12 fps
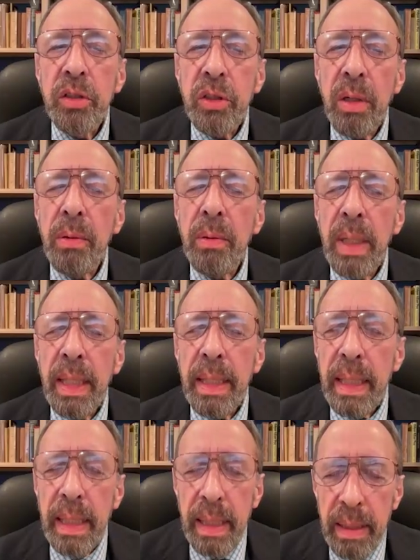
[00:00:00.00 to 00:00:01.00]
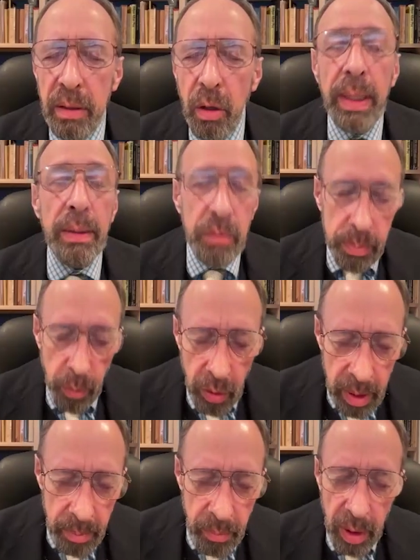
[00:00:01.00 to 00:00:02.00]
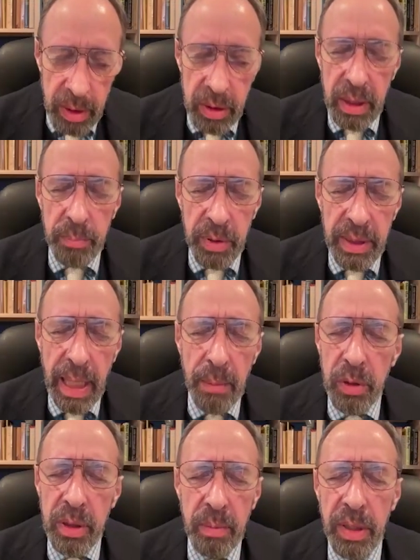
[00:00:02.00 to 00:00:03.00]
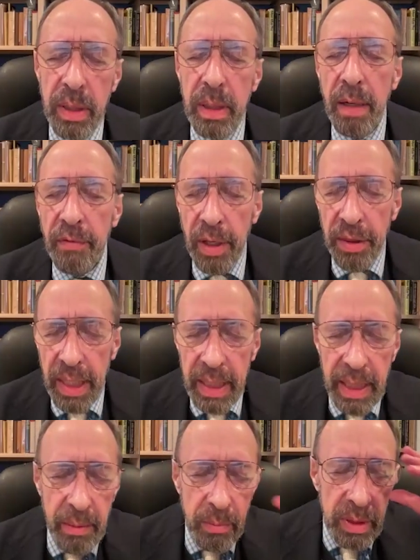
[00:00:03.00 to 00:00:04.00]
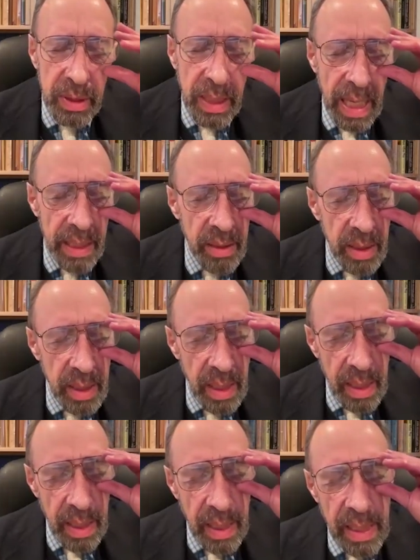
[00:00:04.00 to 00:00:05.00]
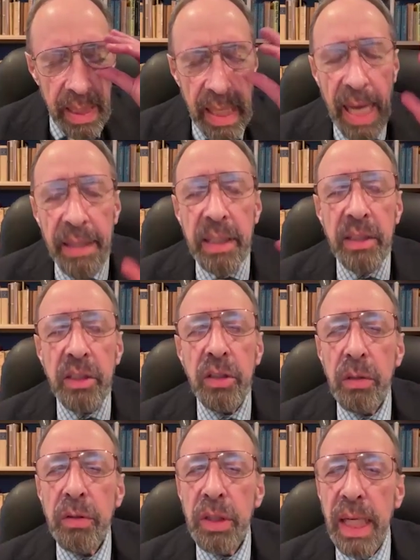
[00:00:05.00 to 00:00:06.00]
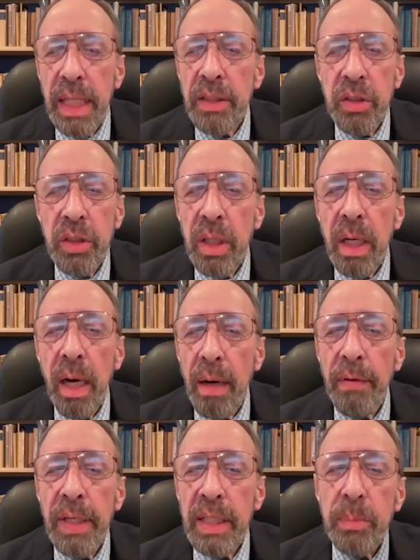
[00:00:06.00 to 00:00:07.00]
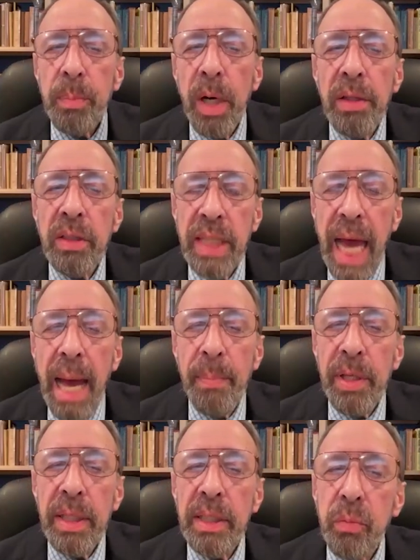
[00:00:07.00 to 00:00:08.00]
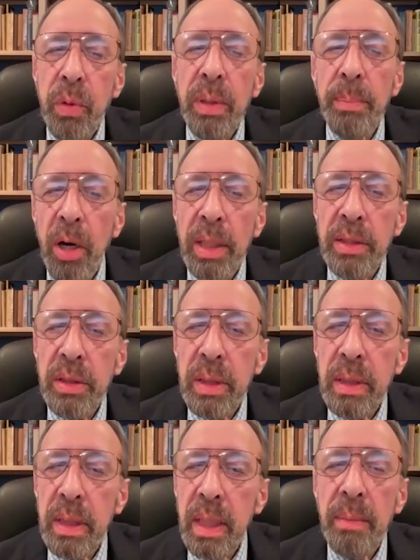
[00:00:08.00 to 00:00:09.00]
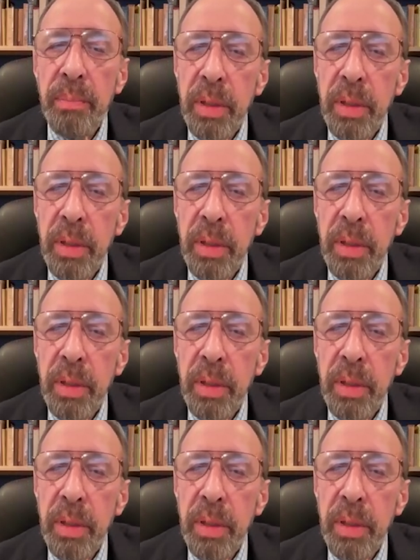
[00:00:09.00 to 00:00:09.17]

So he was born in Boston, but that wouldn't have been enough. I think it was that he had this association of his mother's happiness with Boston